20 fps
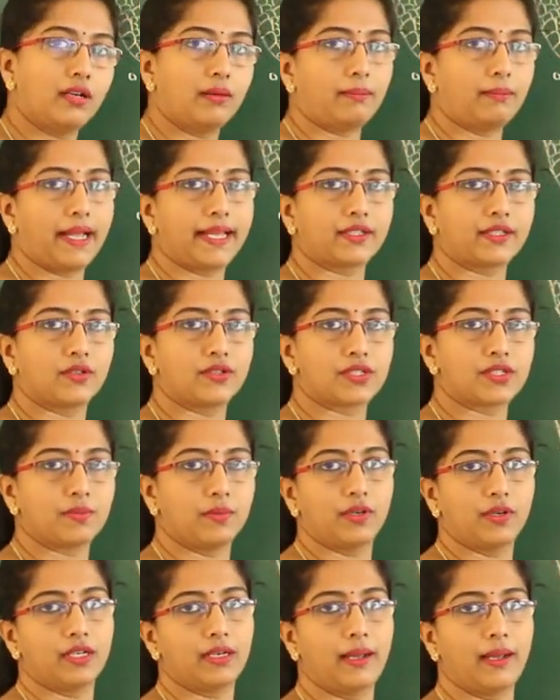
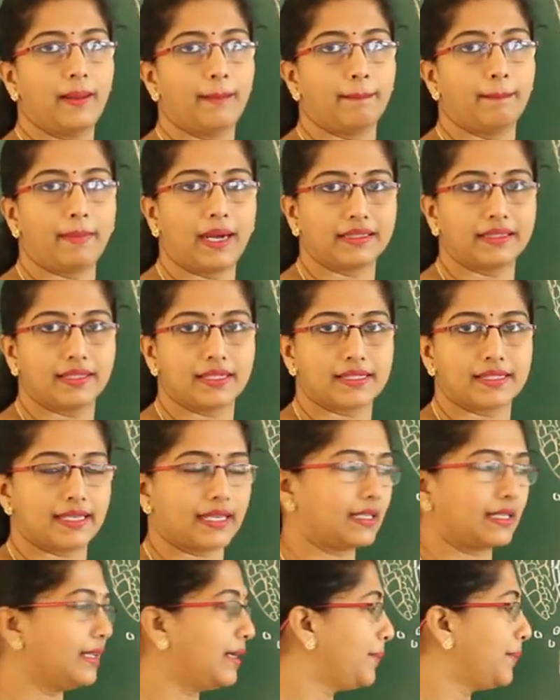microspore mother
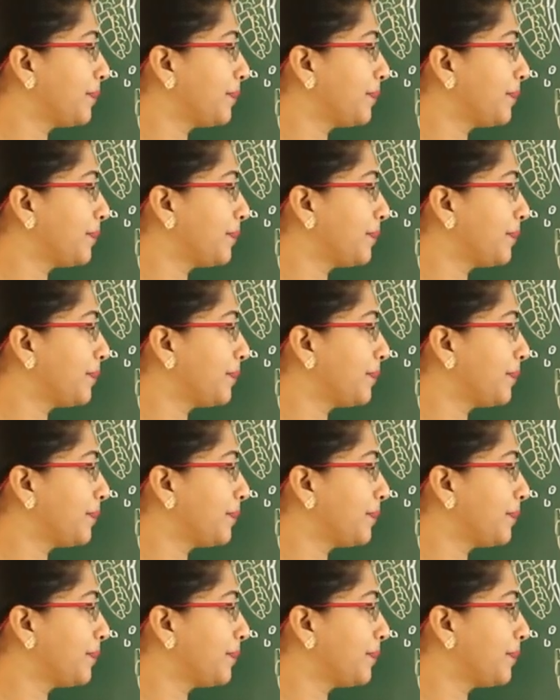cell.